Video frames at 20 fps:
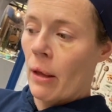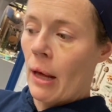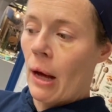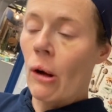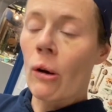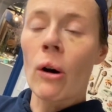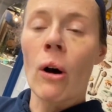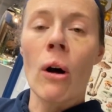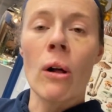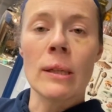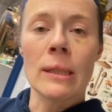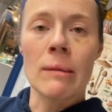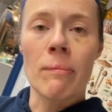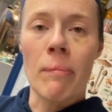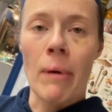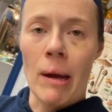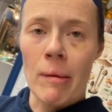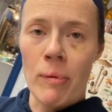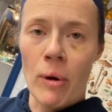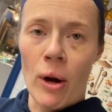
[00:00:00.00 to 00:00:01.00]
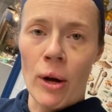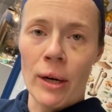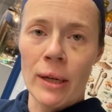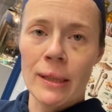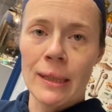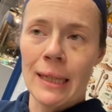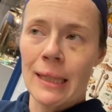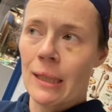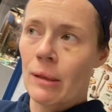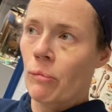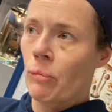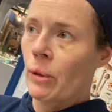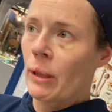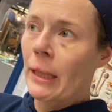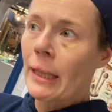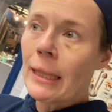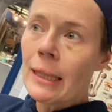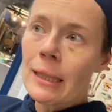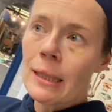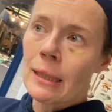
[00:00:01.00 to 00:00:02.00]
alcohol is a byproduct. It's
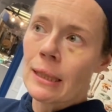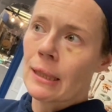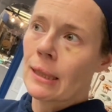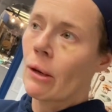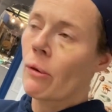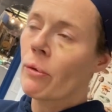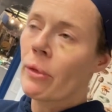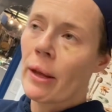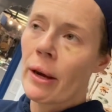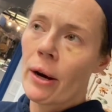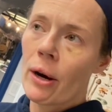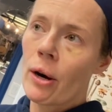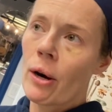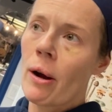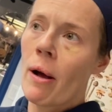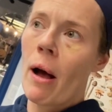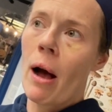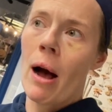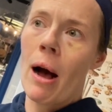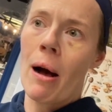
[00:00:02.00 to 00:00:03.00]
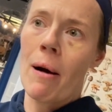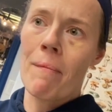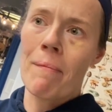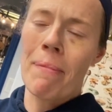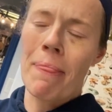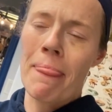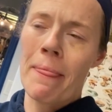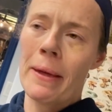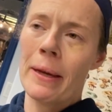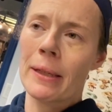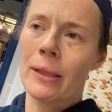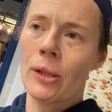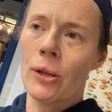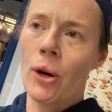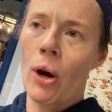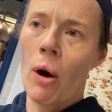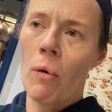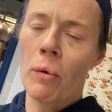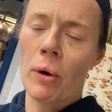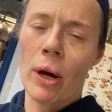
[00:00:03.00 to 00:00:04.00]
released, it's out there.
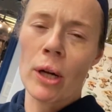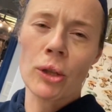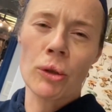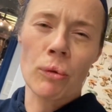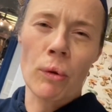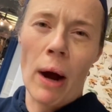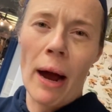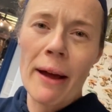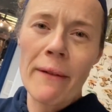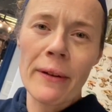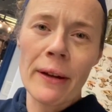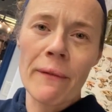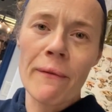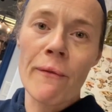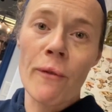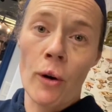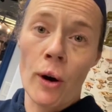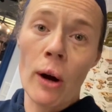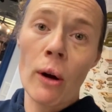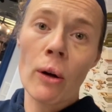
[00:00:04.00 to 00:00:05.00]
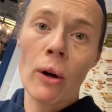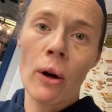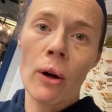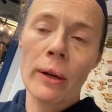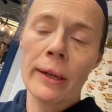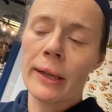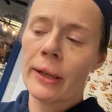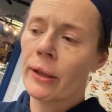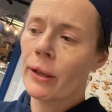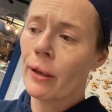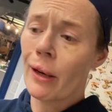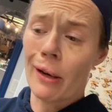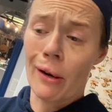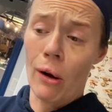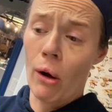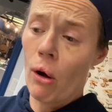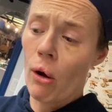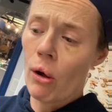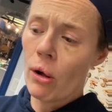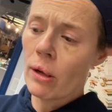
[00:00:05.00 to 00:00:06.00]
We're not deriving for alcohol here at
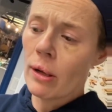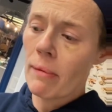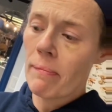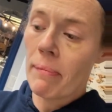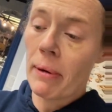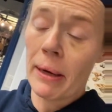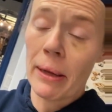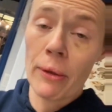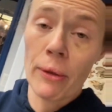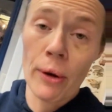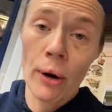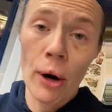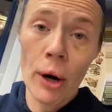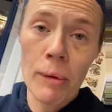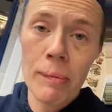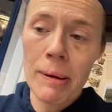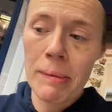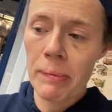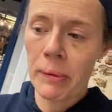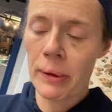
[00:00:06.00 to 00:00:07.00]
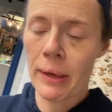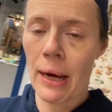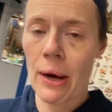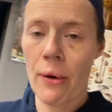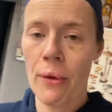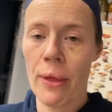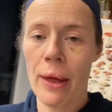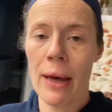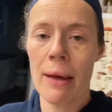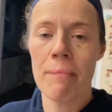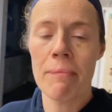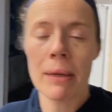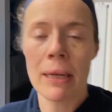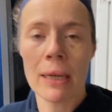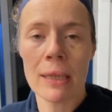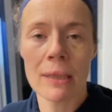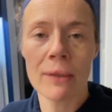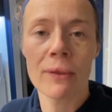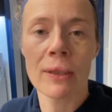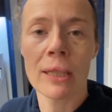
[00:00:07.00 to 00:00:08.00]
all, but there are people now that
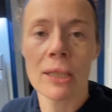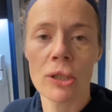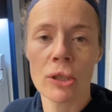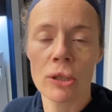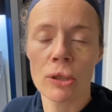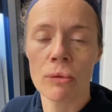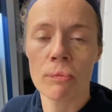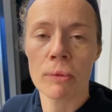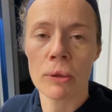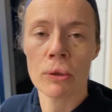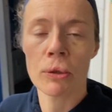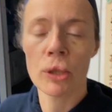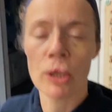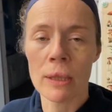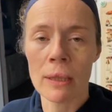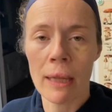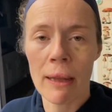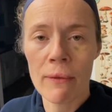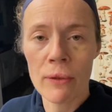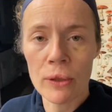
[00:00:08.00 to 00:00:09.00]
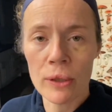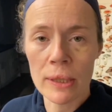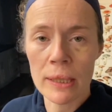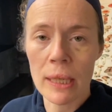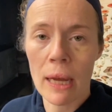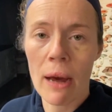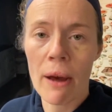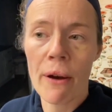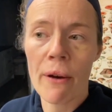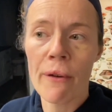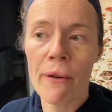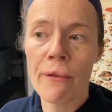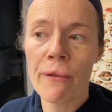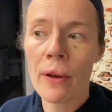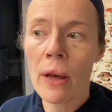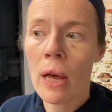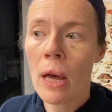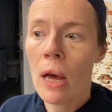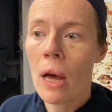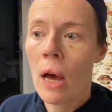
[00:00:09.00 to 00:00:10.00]
because of distribution levels of
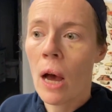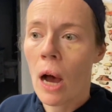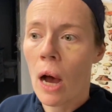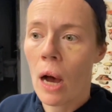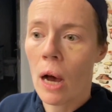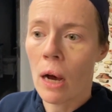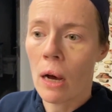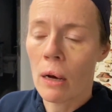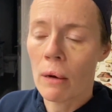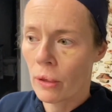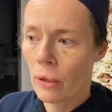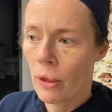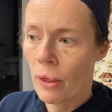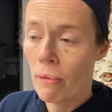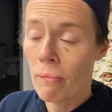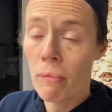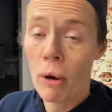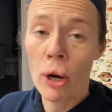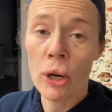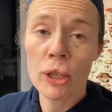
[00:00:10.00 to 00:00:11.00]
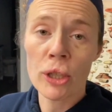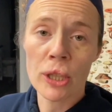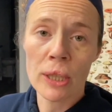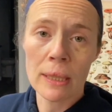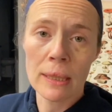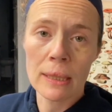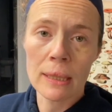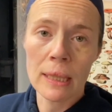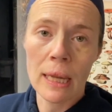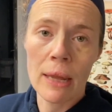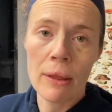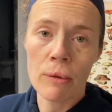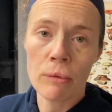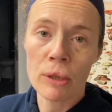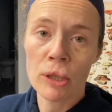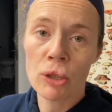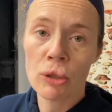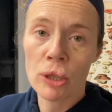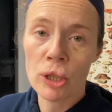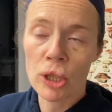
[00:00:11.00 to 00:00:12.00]
the margins and the
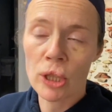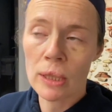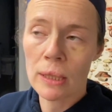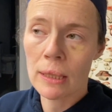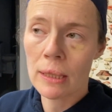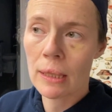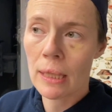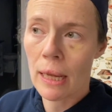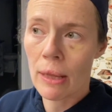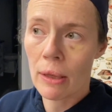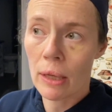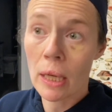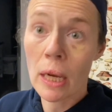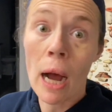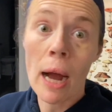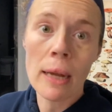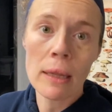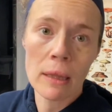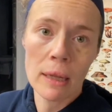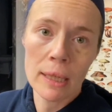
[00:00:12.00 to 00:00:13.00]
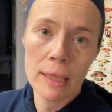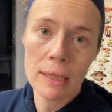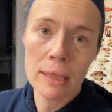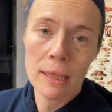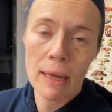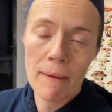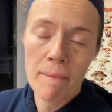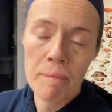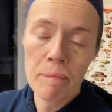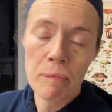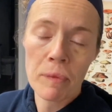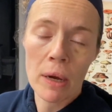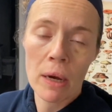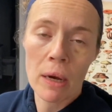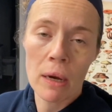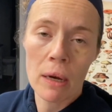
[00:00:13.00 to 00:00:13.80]
restrictions and the guidelines that